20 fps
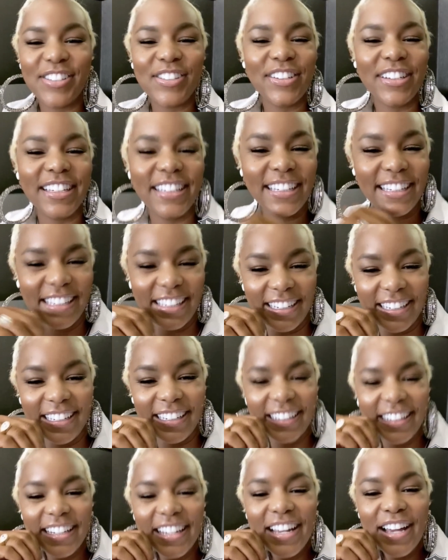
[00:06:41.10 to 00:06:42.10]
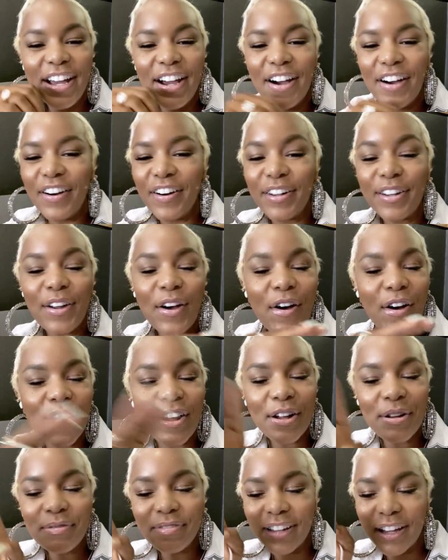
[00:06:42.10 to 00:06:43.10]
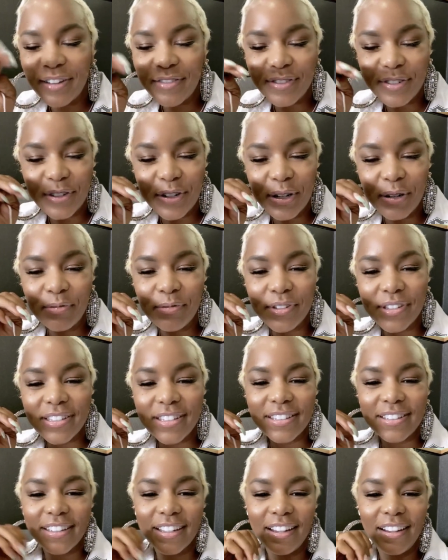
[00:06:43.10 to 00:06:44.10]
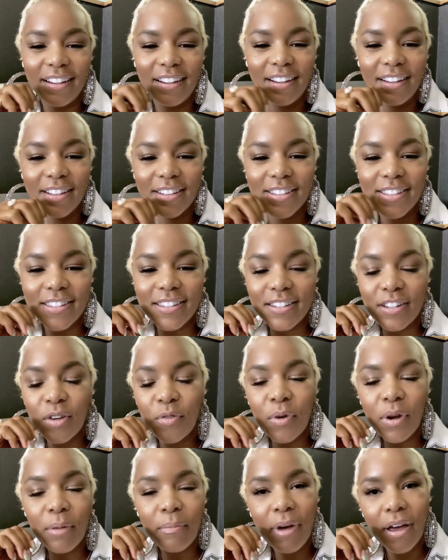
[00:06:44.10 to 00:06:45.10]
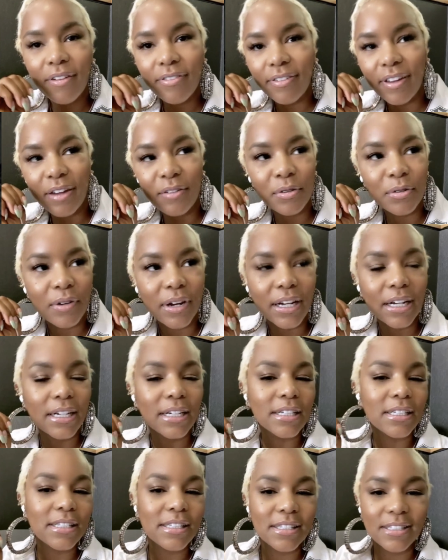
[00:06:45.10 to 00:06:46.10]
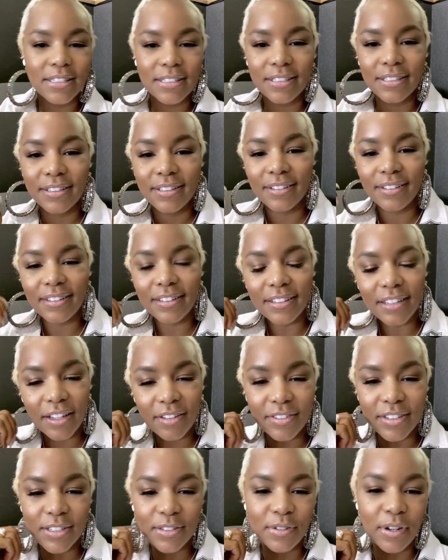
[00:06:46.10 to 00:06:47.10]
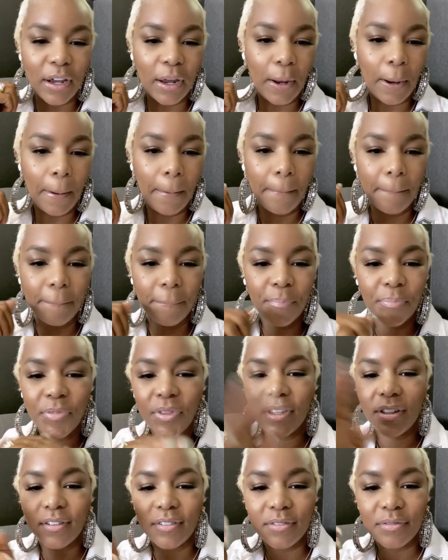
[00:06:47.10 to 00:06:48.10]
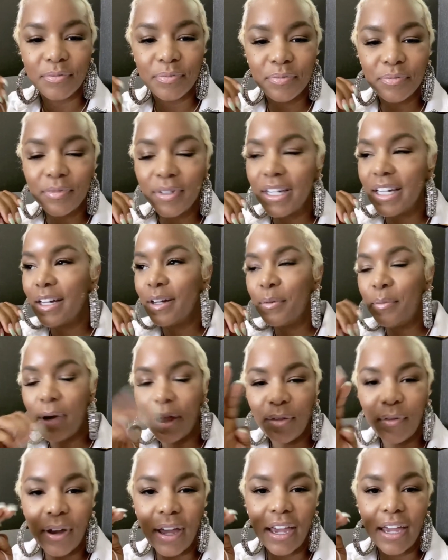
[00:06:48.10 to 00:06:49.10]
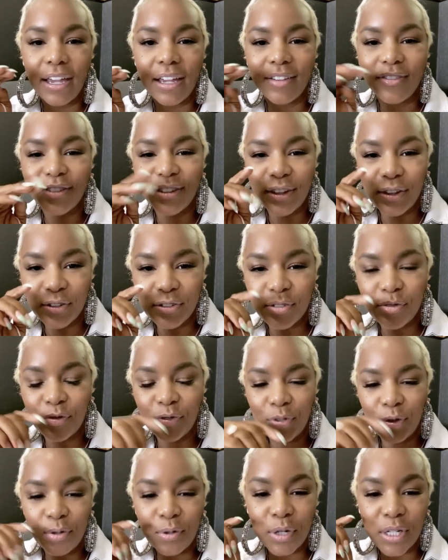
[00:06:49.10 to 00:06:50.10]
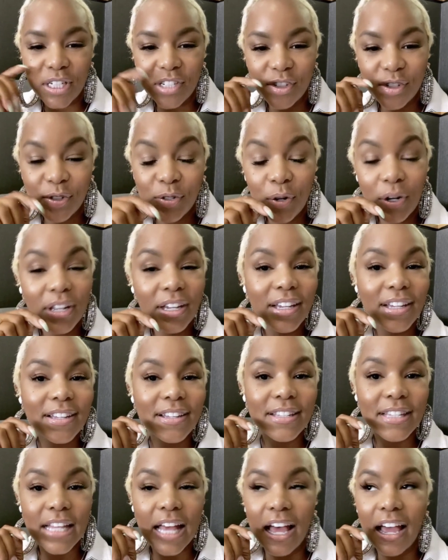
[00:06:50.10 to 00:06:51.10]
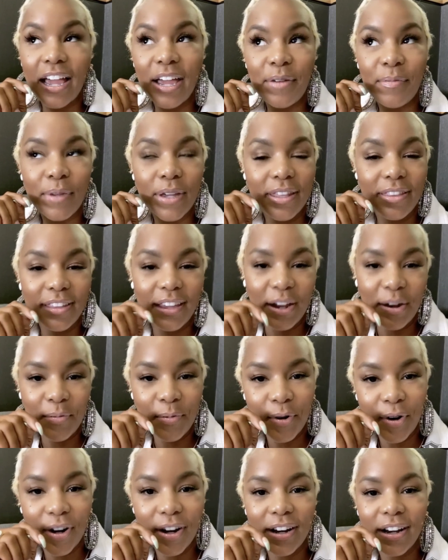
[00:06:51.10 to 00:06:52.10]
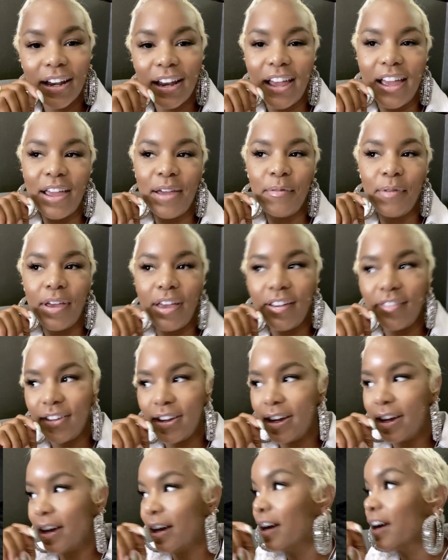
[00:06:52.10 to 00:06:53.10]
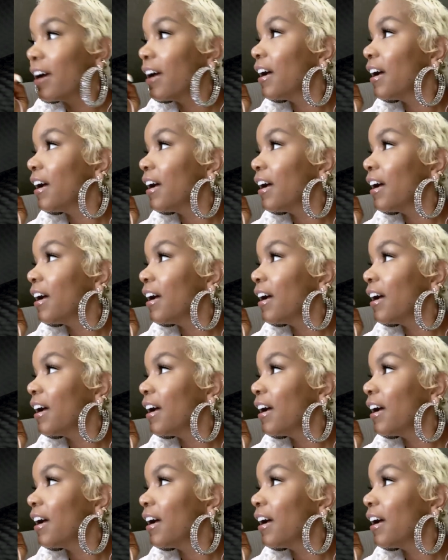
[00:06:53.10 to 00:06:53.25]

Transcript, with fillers: but you can get it on all platforms. Uh, still one of my favorite records. Love this record by the way, for those of you who are just joining us, I am in the airport. I am having,